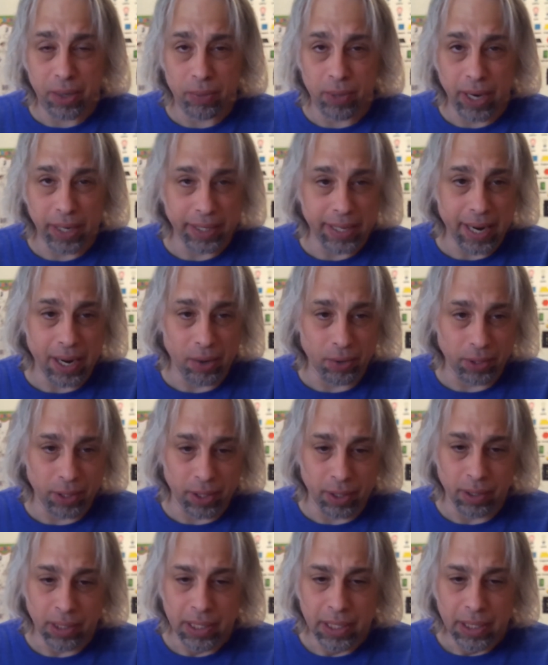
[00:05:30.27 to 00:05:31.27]
right now.
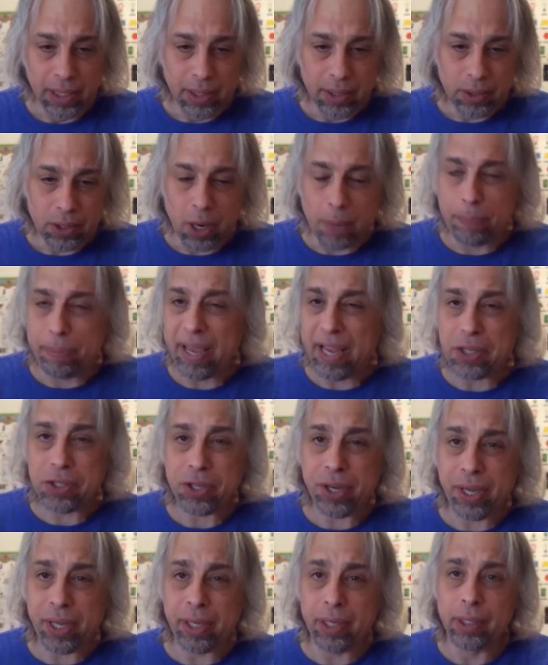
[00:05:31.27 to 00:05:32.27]
Their
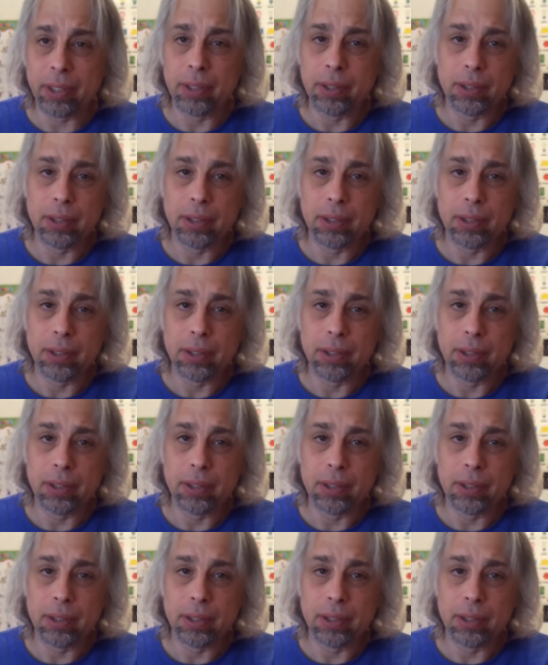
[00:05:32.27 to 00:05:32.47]
pitching,